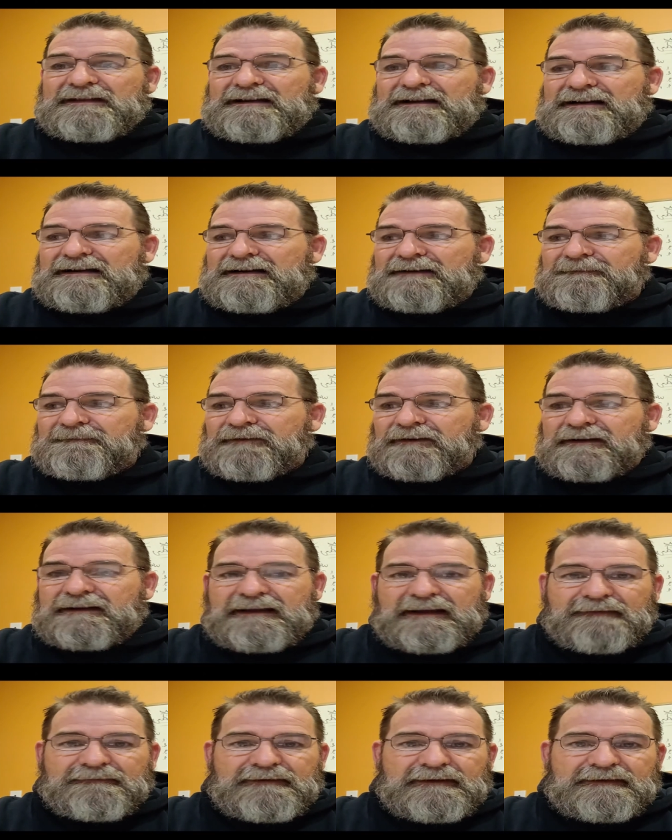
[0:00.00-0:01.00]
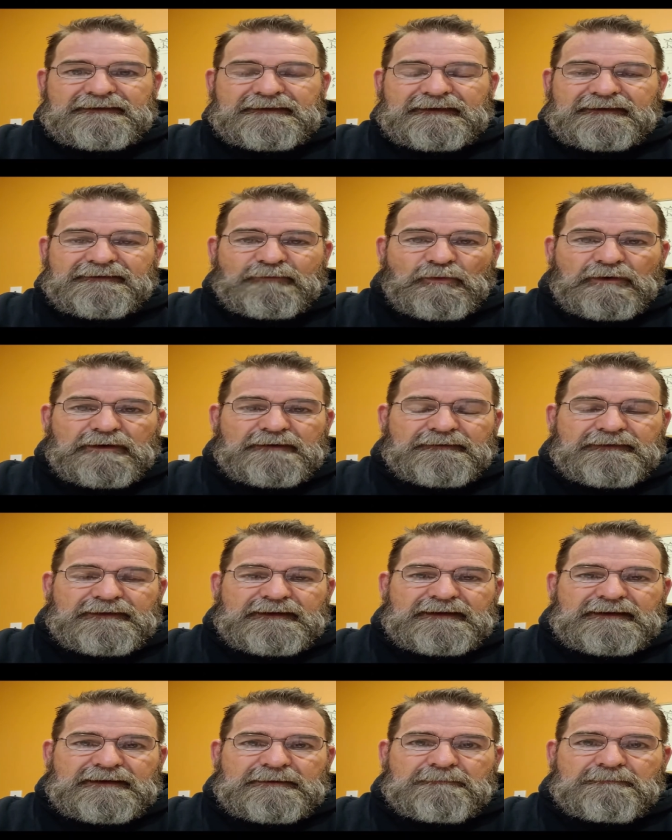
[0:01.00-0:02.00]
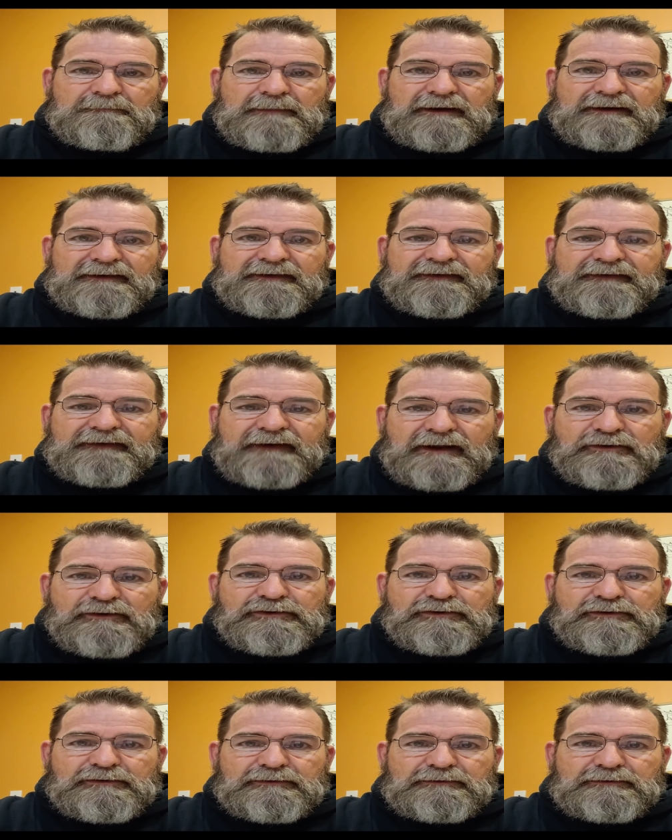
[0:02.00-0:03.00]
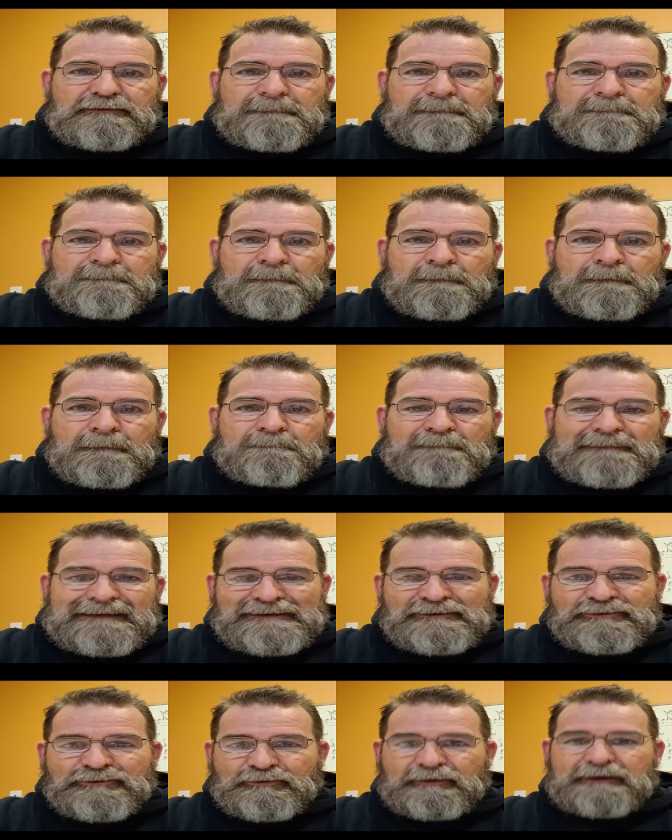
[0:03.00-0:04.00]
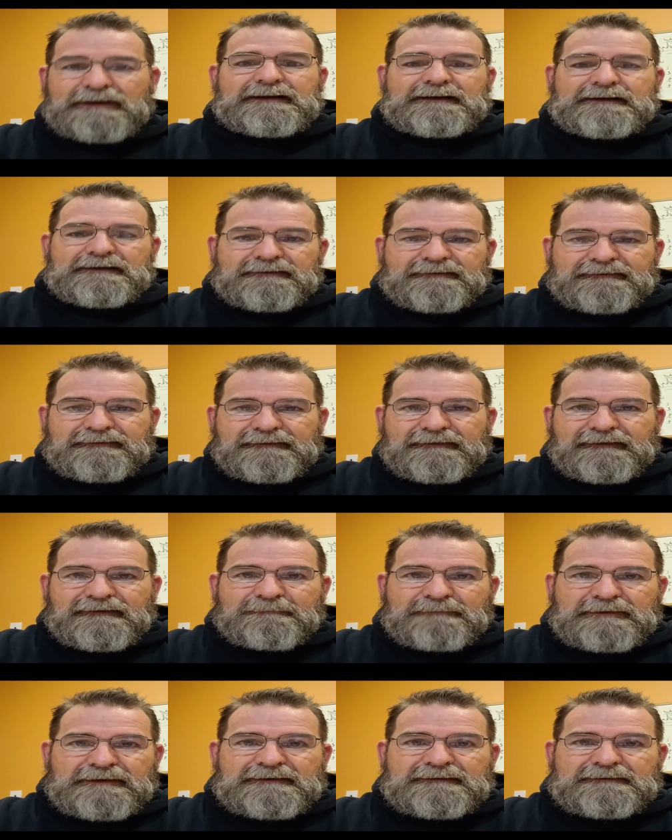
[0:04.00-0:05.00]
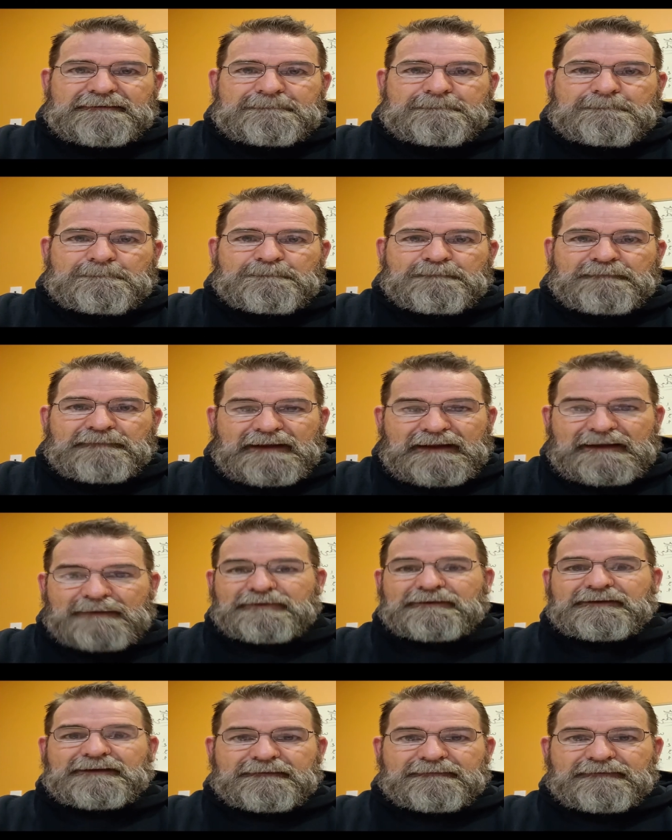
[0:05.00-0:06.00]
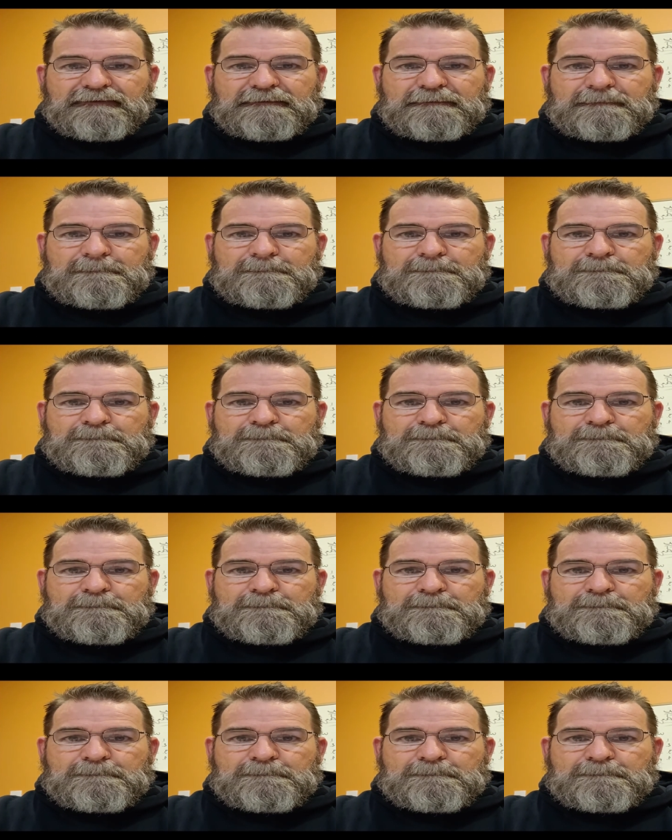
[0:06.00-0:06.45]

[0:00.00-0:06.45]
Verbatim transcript: Uh, forgiveness is one of the essential ingredients of being a believer.